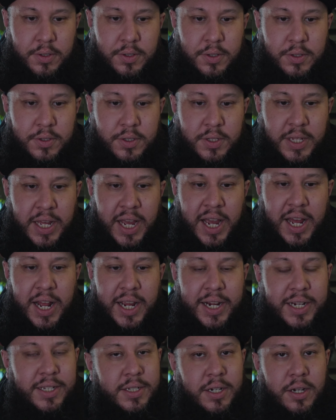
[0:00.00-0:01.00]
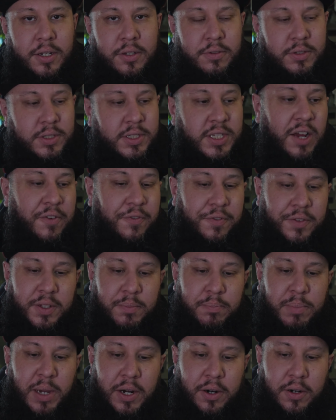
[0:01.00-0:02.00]
So that, I could tell you, is definitely
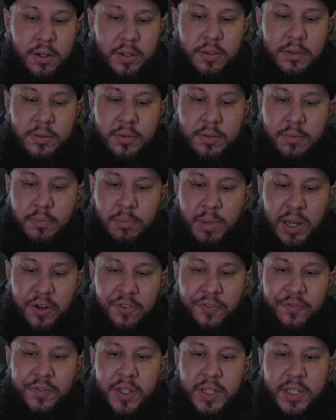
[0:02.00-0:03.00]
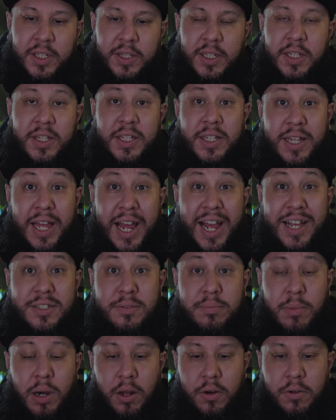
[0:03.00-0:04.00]
better feeling than the
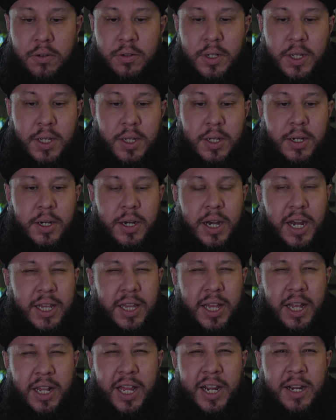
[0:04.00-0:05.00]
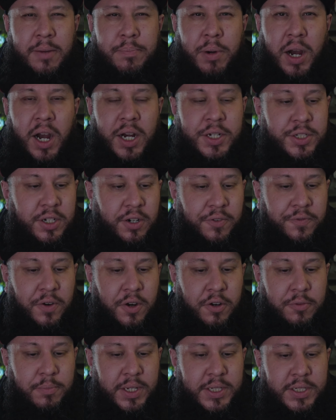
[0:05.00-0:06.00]
last model. I like a boxier
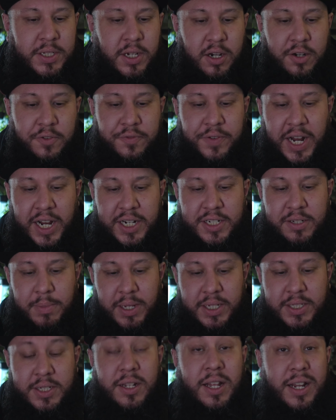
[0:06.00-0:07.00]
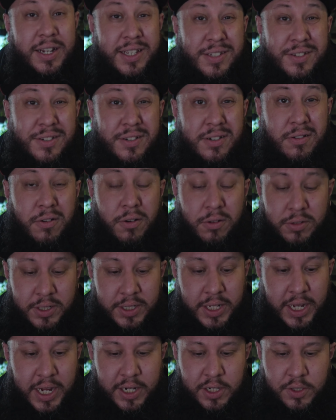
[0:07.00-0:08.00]
phone myself. It actually makes it a lot easier to hold in
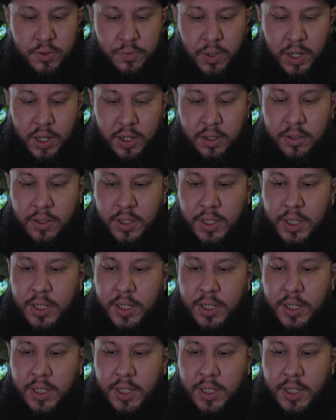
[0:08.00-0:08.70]
the hand as well.